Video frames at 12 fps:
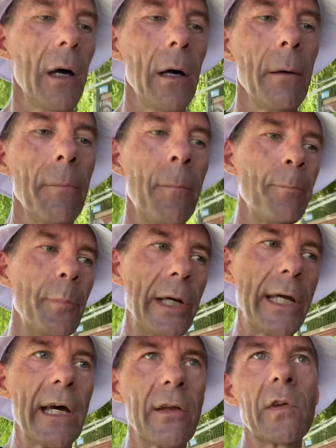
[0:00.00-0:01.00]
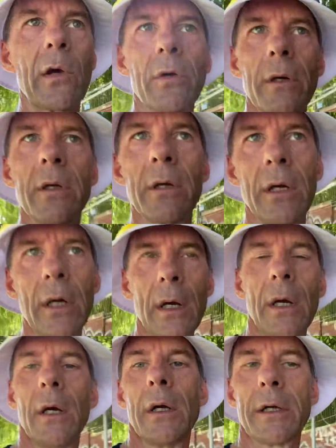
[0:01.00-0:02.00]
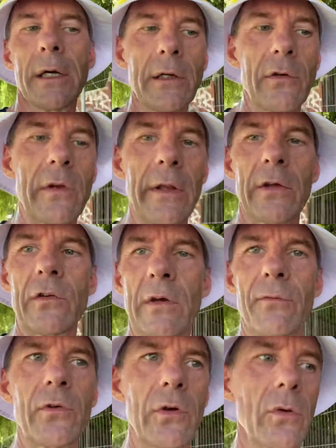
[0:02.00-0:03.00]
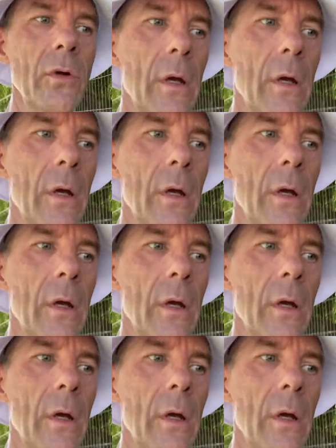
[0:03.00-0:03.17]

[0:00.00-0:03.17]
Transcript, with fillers: um, but yeah, so get used to that stuff too.